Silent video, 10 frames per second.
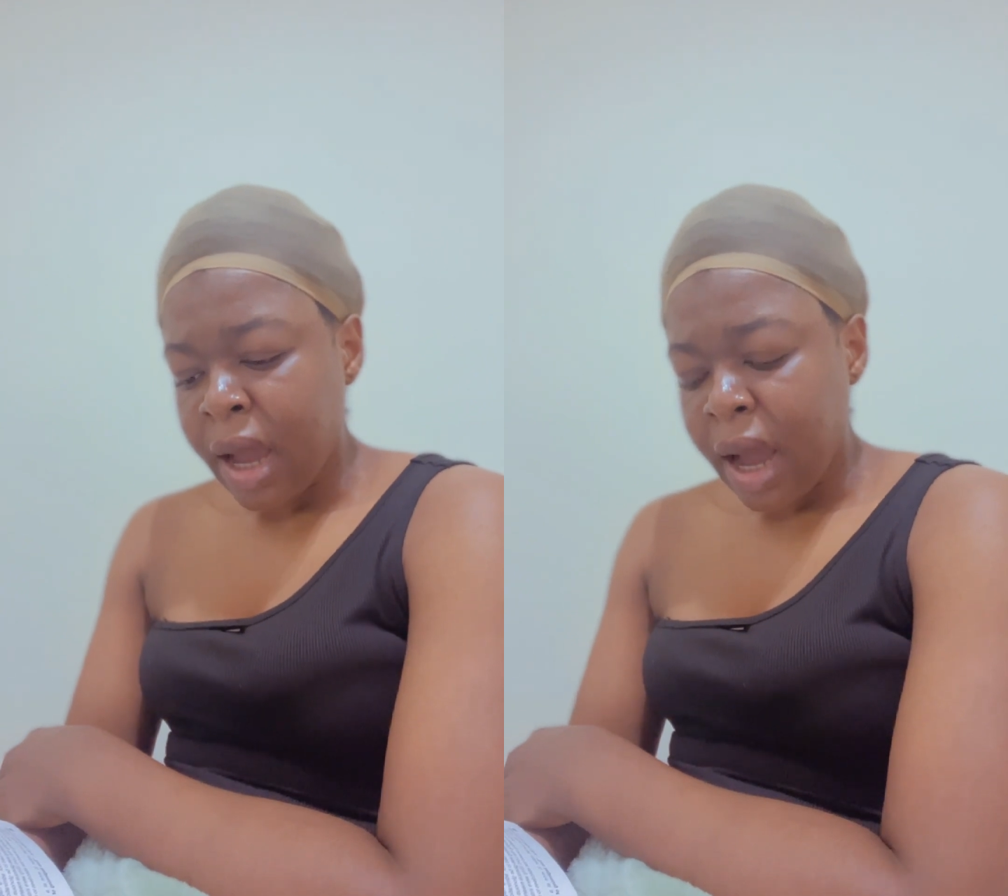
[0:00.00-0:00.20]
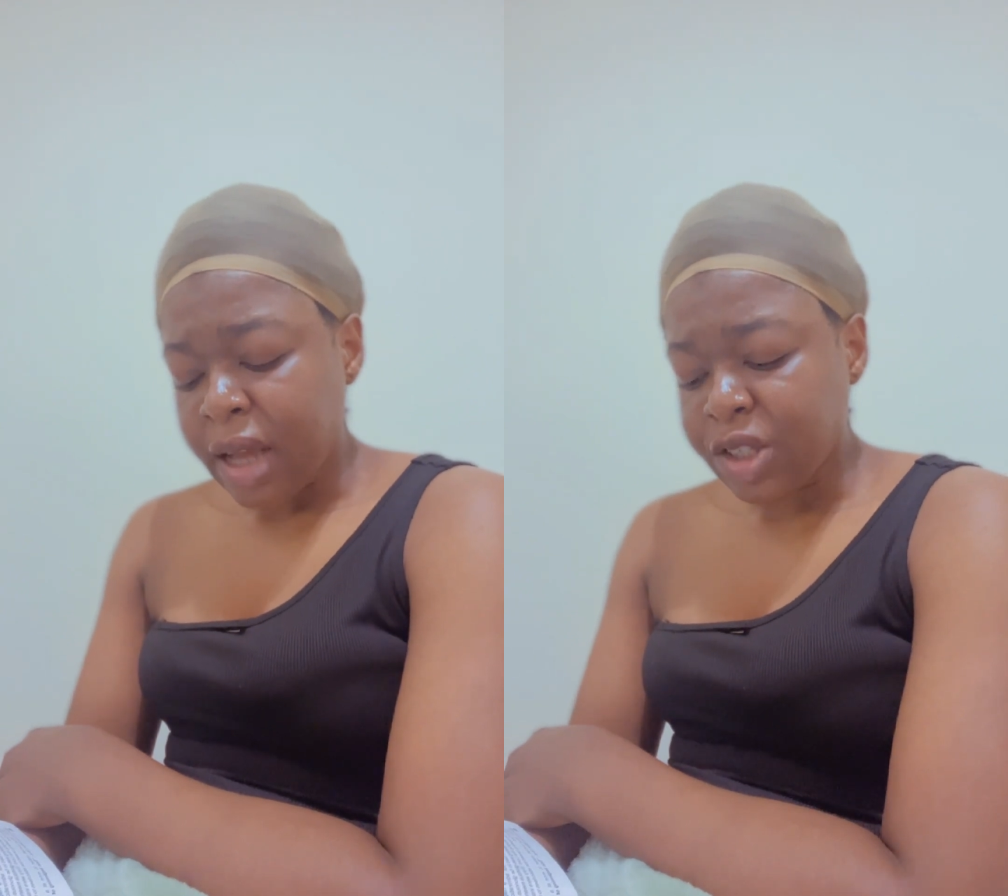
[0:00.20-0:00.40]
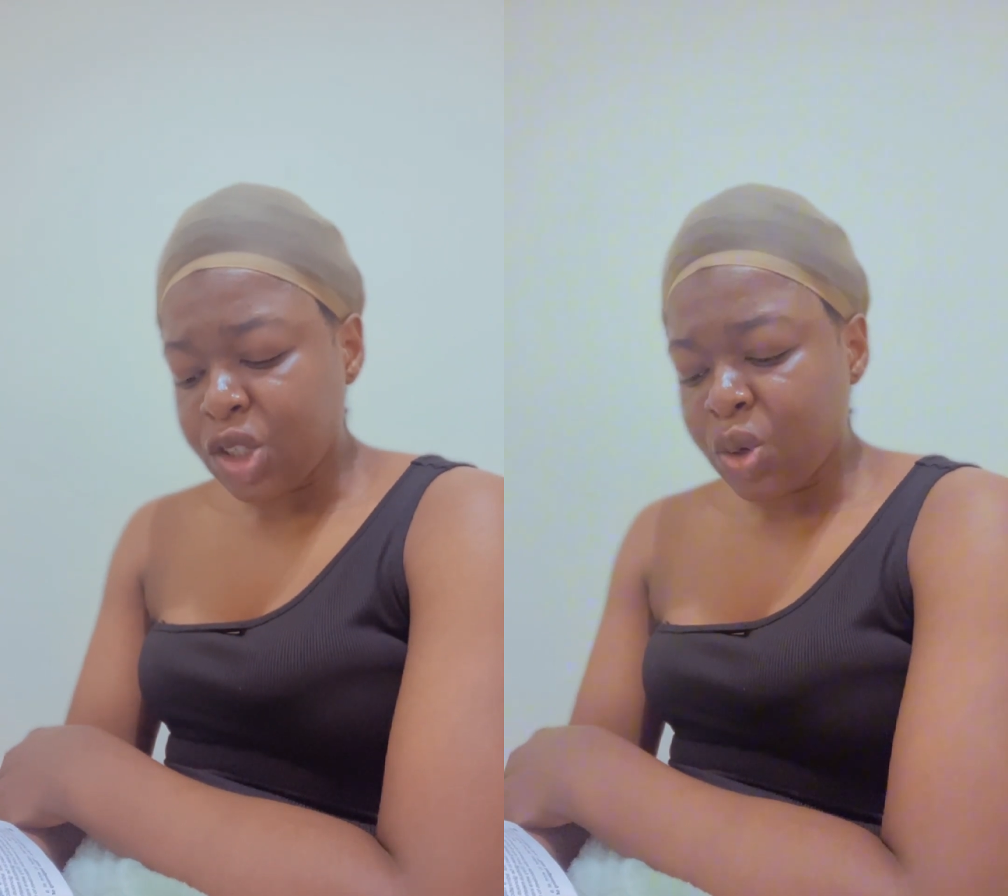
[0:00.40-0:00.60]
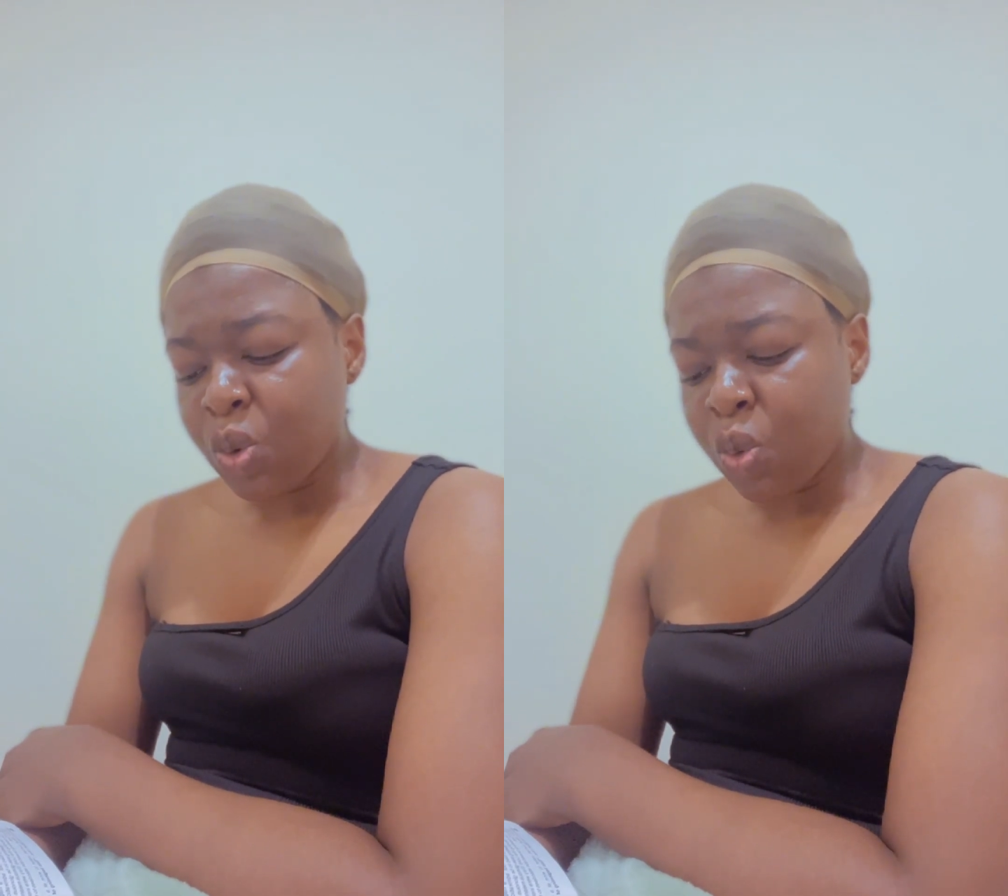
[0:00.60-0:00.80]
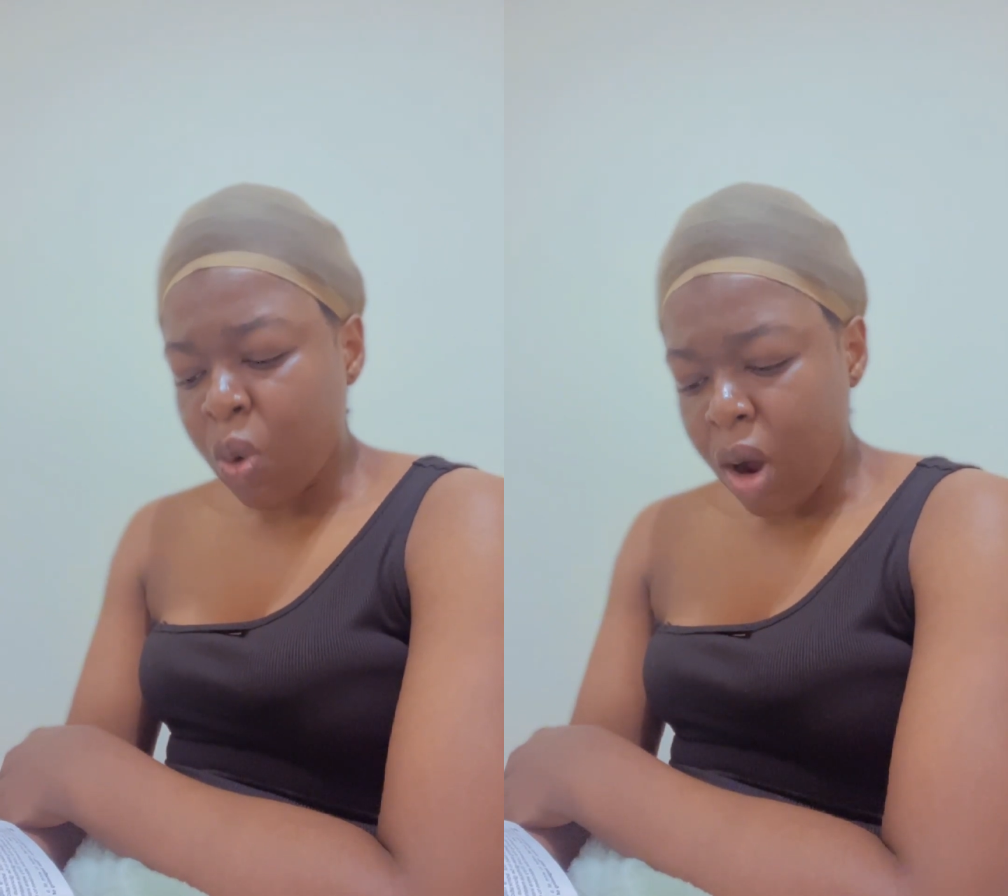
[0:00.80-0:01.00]
As you
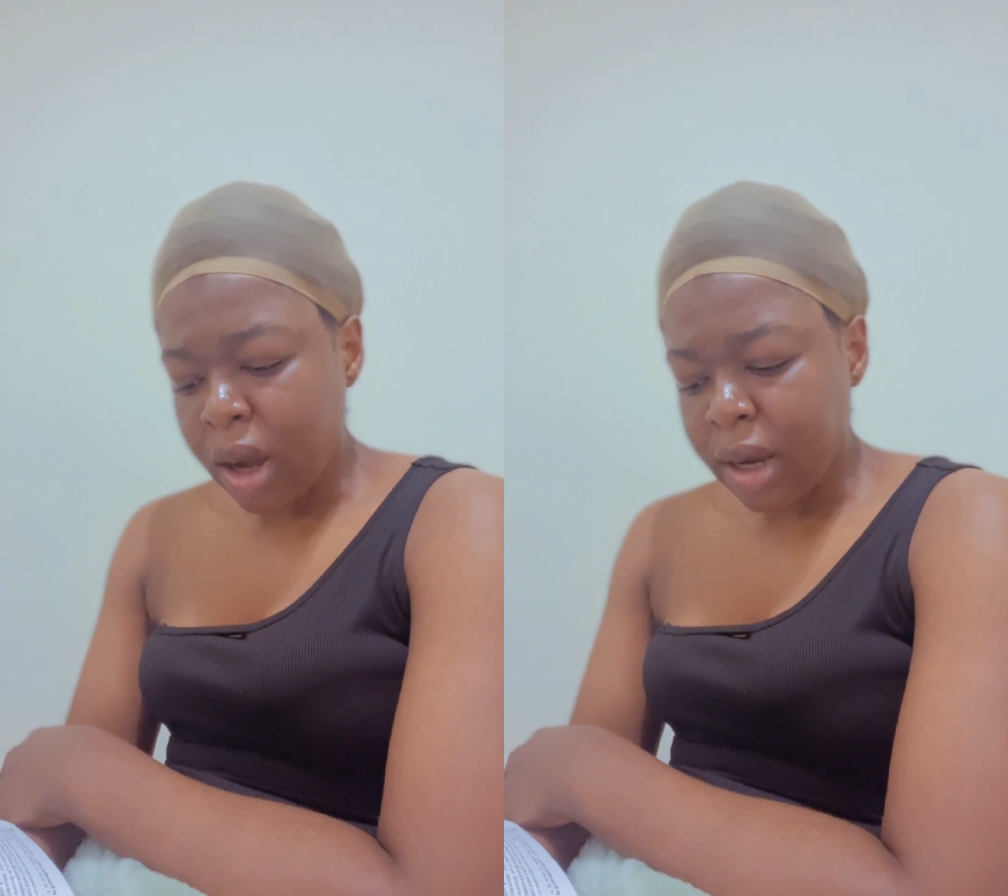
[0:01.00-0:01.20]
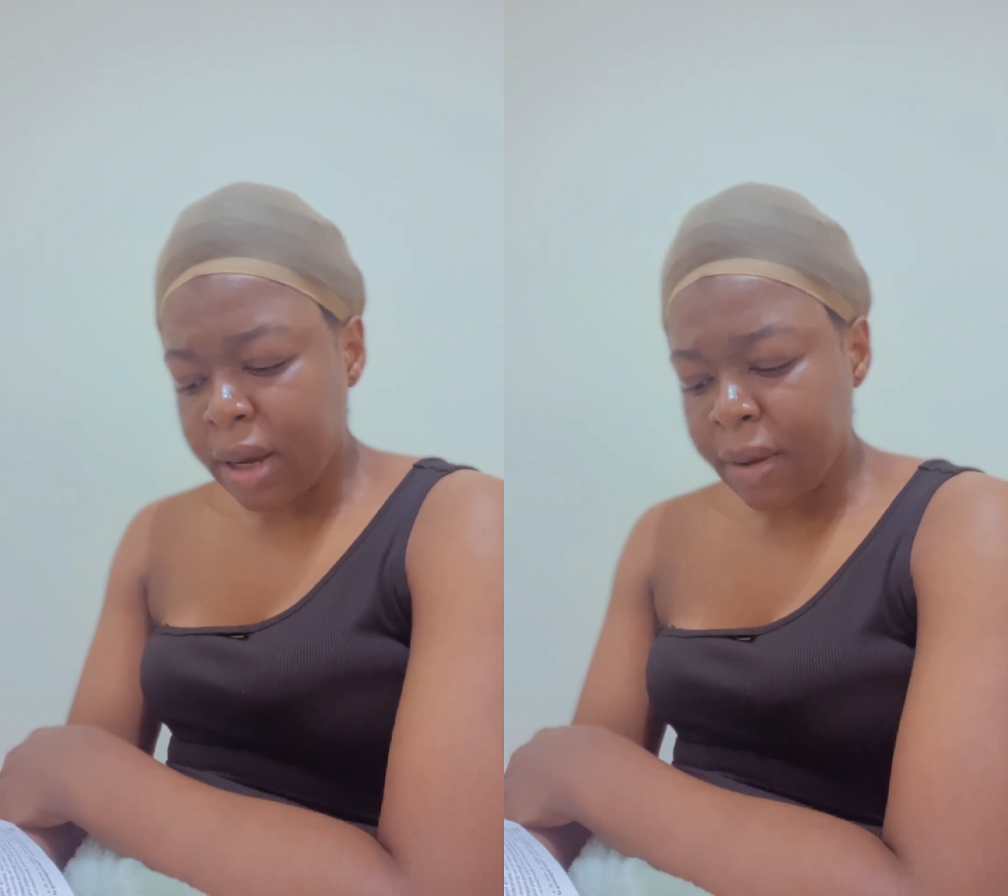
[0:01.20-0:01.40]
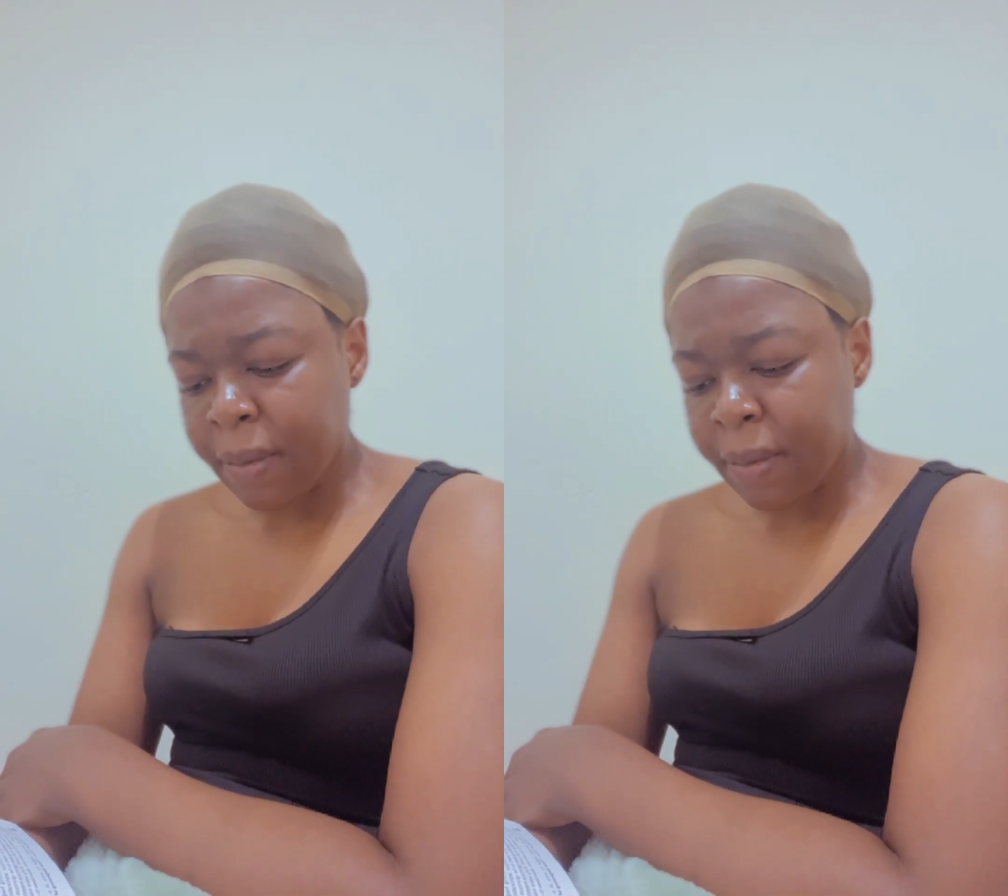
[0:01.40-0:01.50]
walk